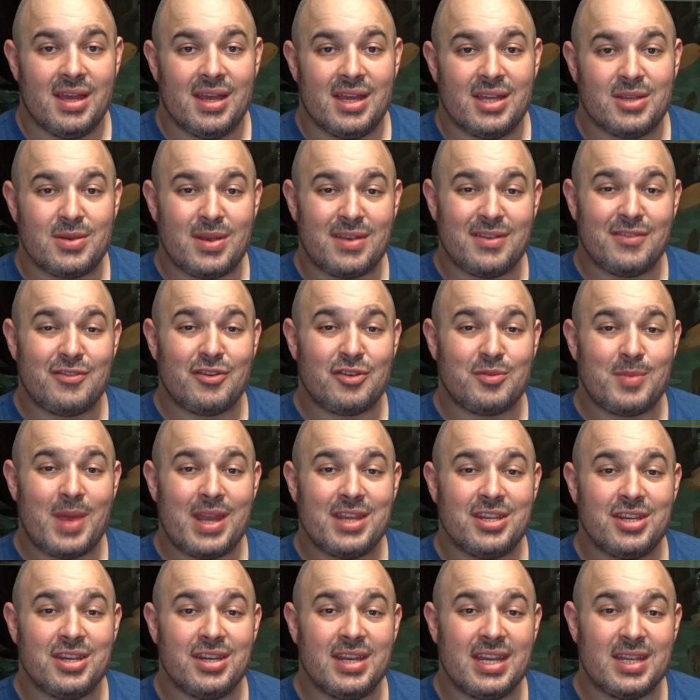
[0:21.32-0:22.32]
So as I just
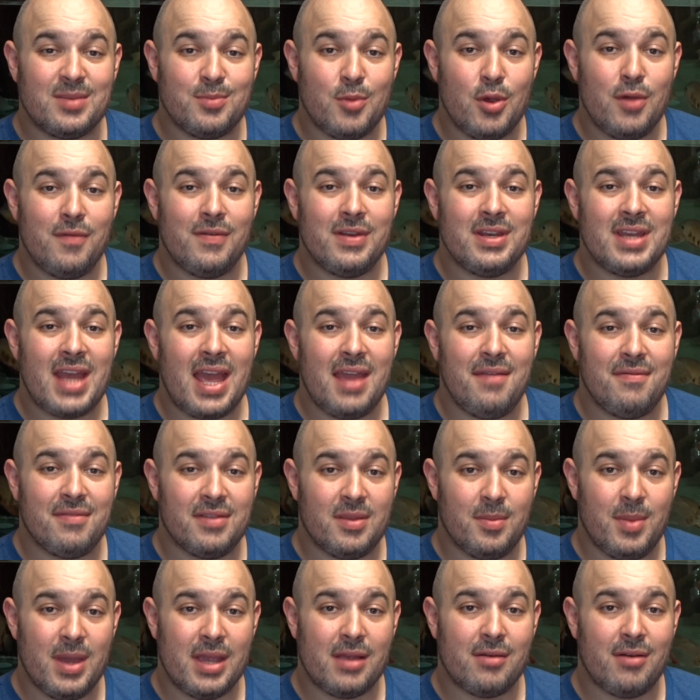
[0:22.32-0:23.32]
mentioned, it's moving day for
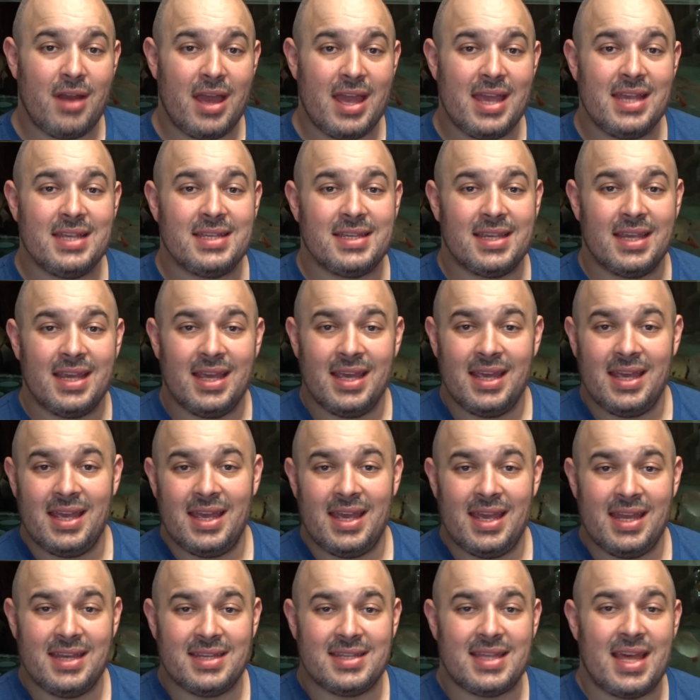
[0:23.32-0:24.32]
the big rays
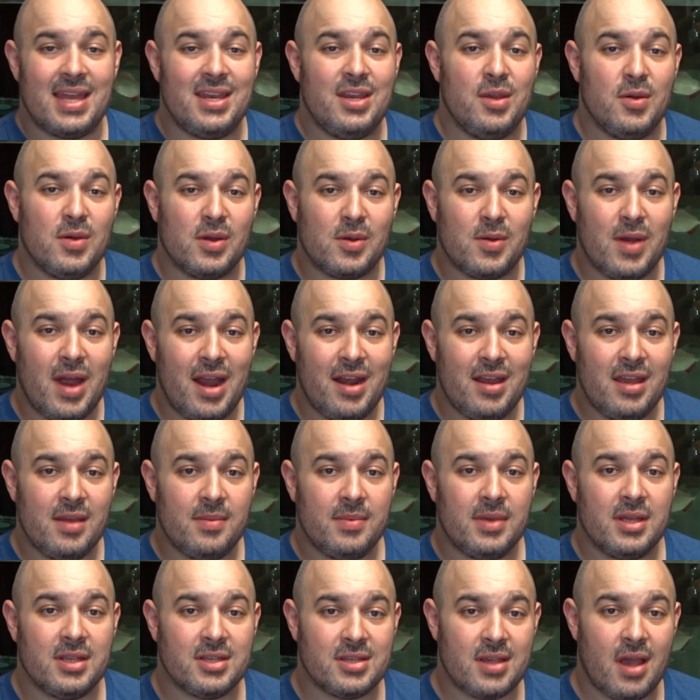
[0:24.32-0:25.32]
into their new
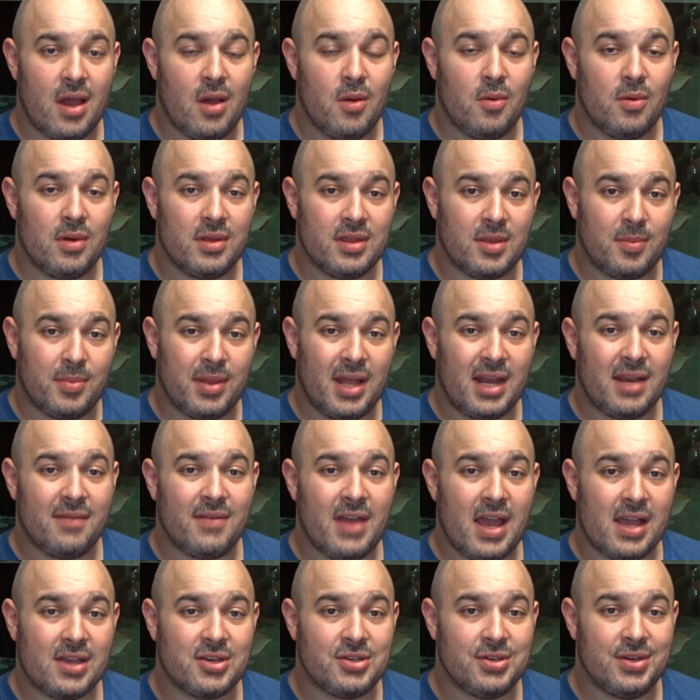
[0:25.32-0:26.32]
aquarium. So the plan of
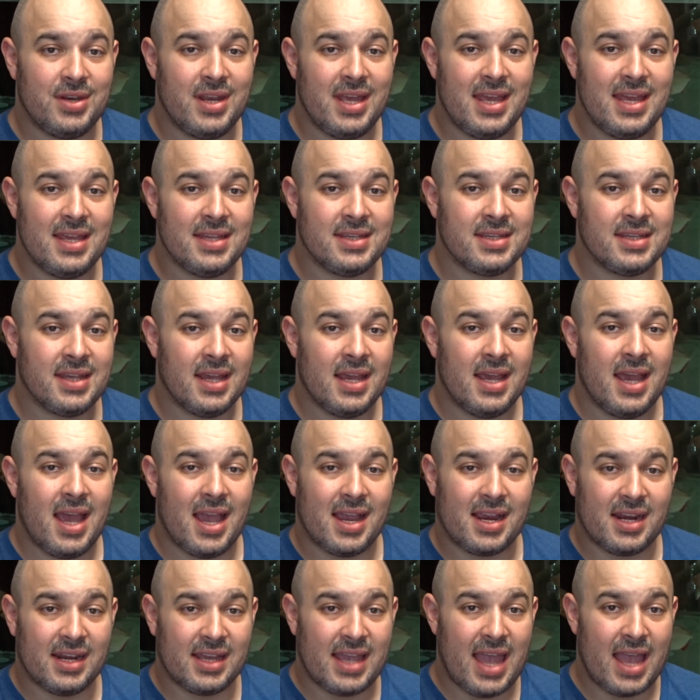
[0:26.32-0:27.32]
action is
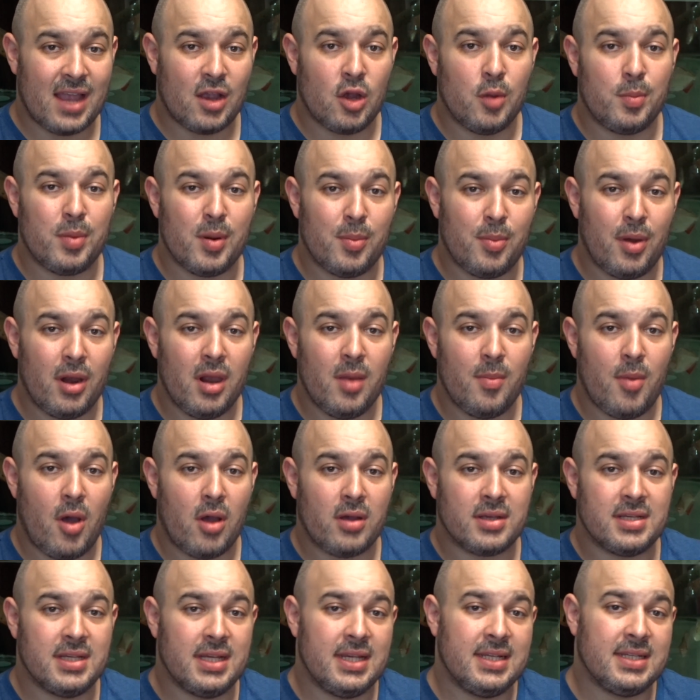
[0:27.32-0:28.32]
I'm going to get a couple of poly
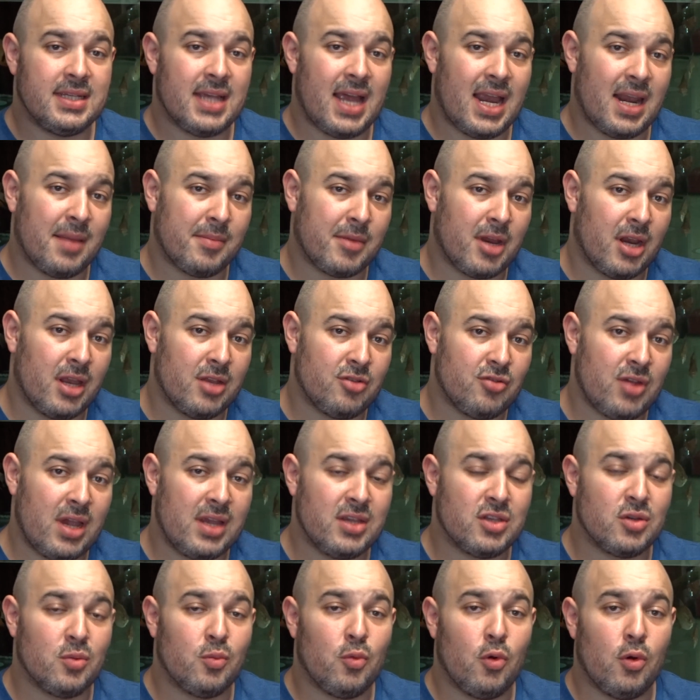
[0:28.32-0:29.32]
boxes and I'm going to
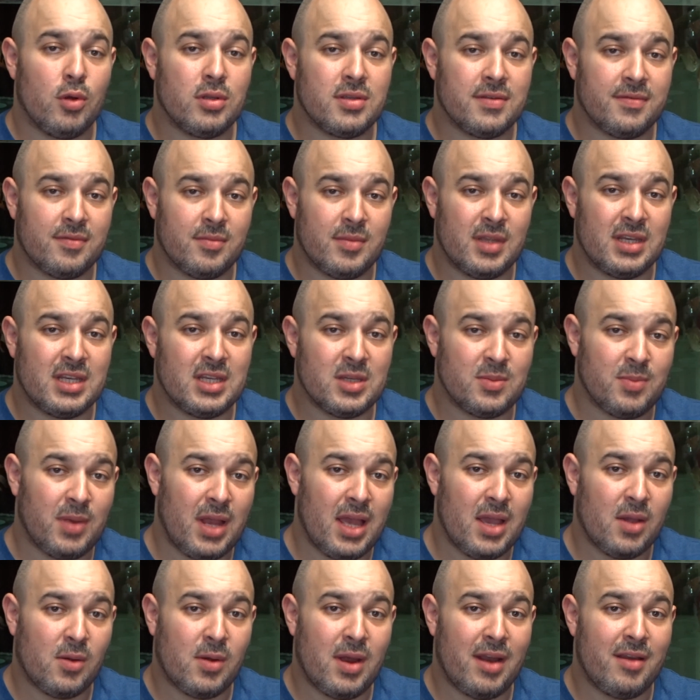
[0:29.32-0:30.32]
drain some water from the
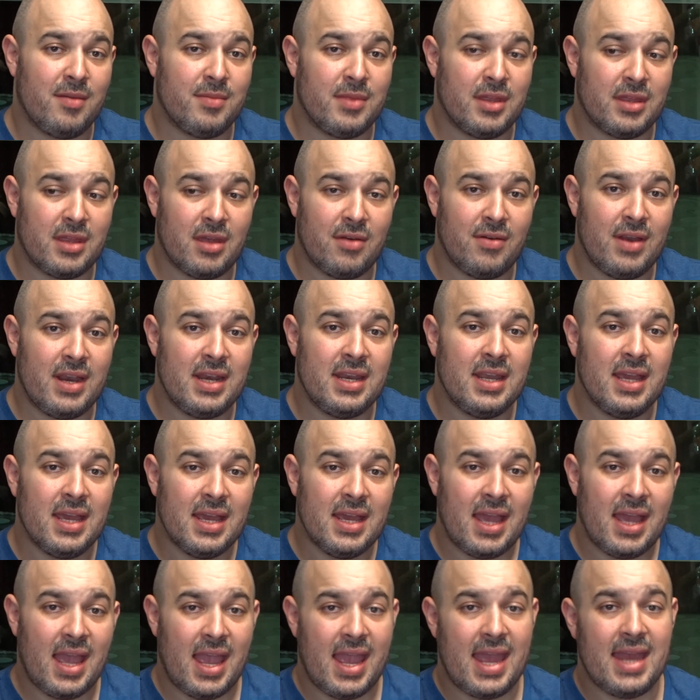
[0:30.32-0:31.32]
display aquarium that they're in
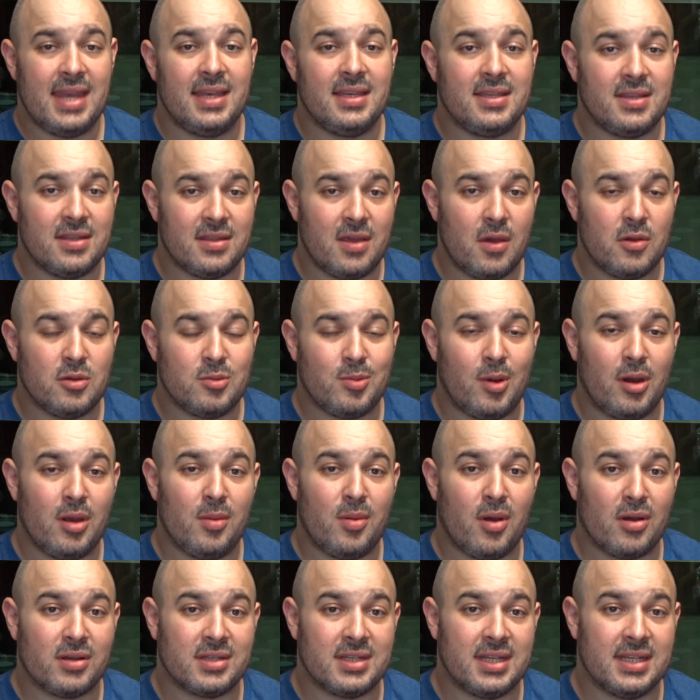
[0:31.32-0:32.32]
into those poly
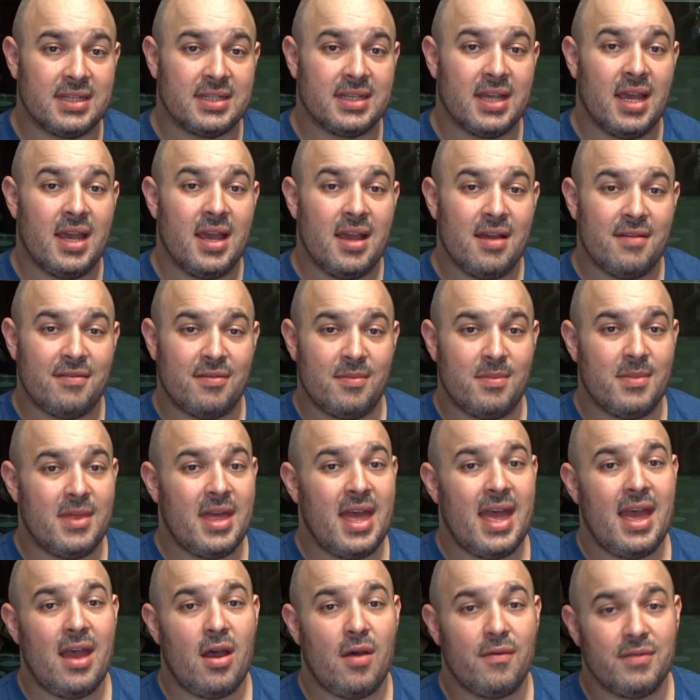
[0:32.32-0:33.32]
boxes. From
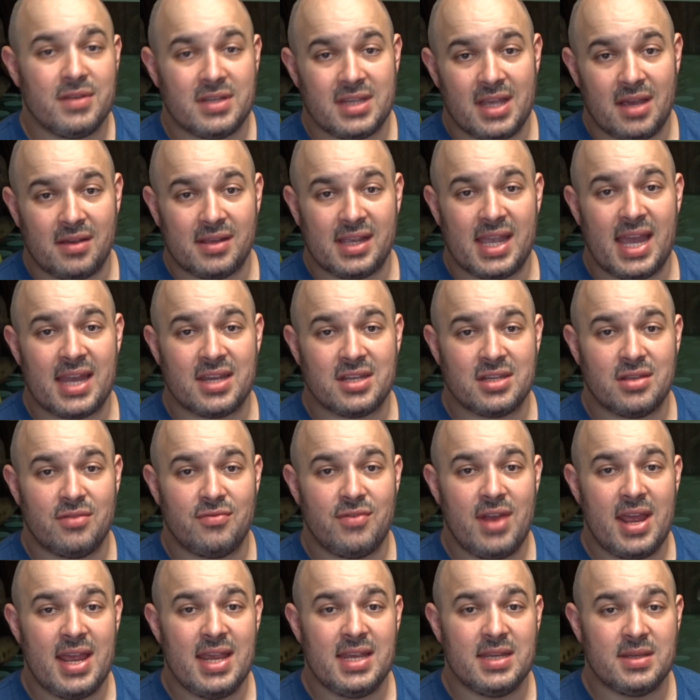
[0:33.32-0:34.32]
there, obviously I'll catch the
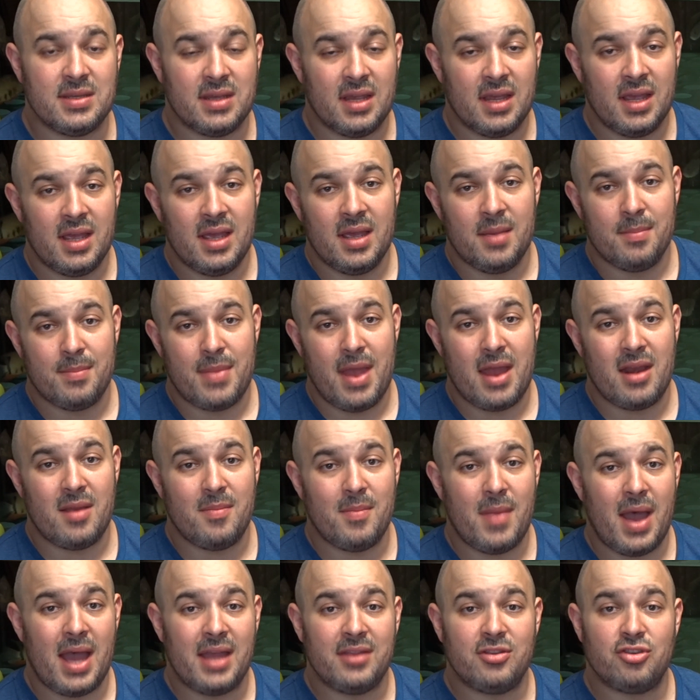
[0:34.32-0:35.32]
rays, bearing in
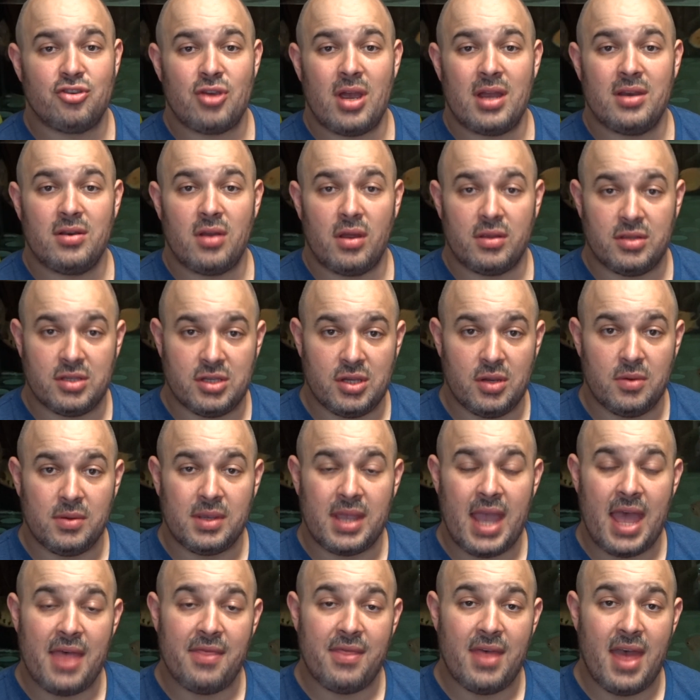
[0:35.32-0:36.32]
mind trying not to
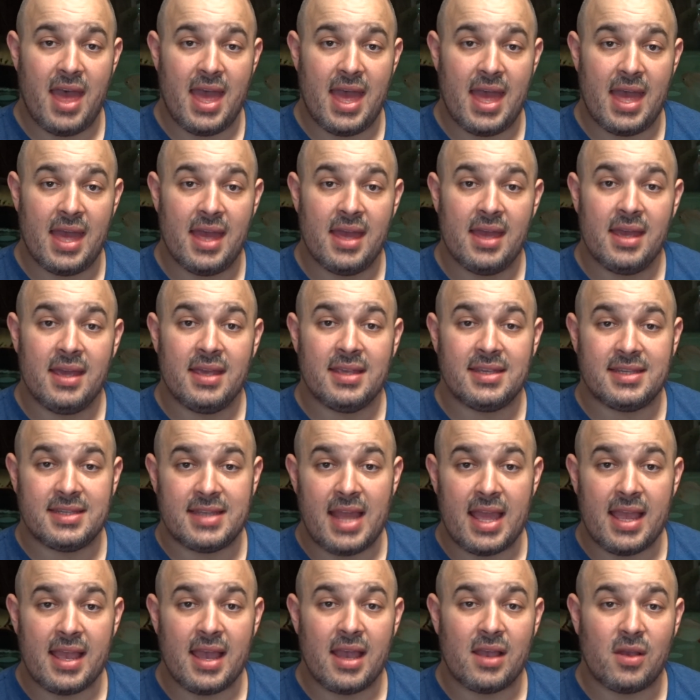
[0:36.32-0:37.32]
get their
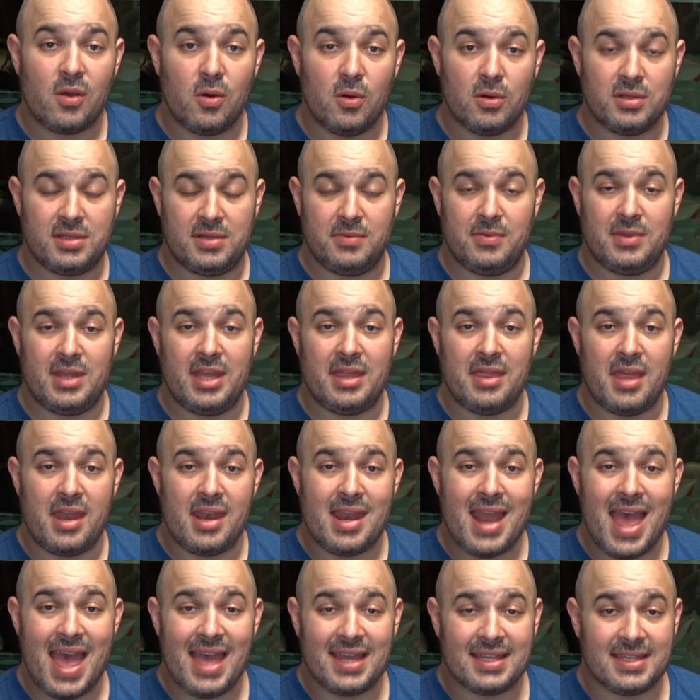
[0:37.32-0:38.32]
stinger caught within the
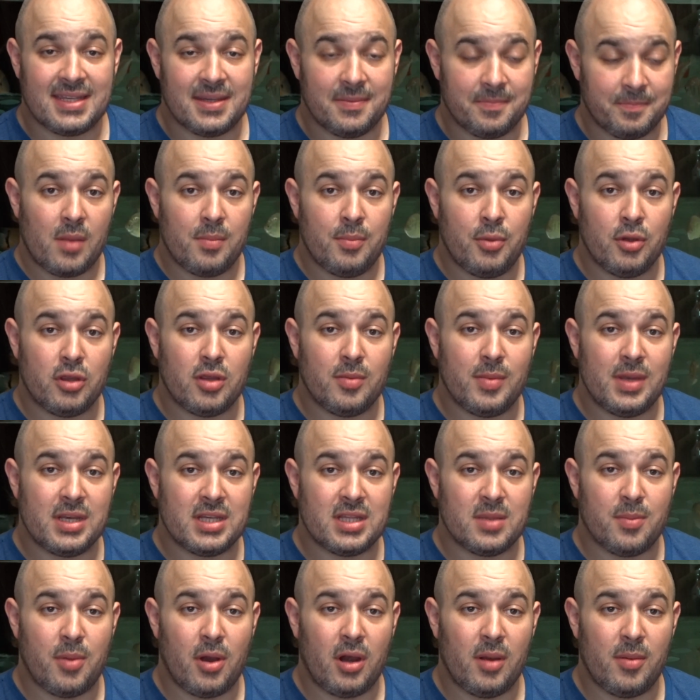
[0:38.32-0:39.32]
net, put them into
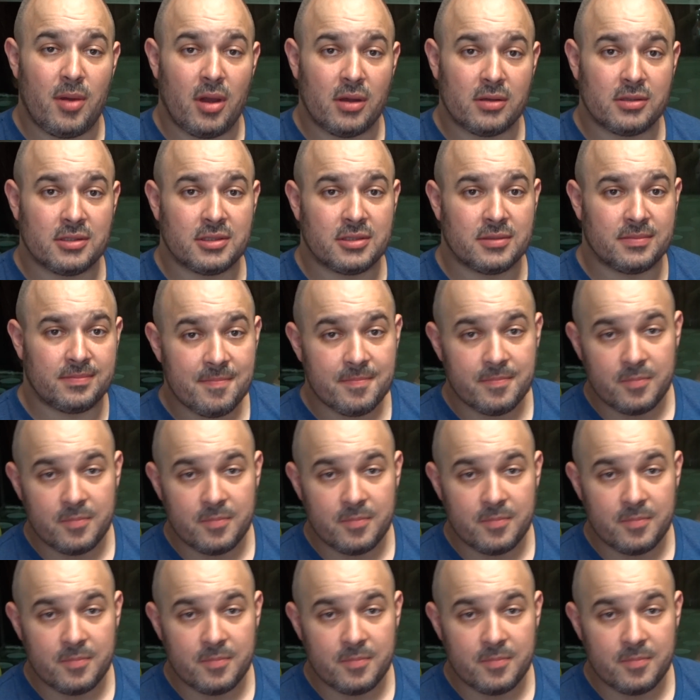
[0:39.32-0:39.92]
the poly box.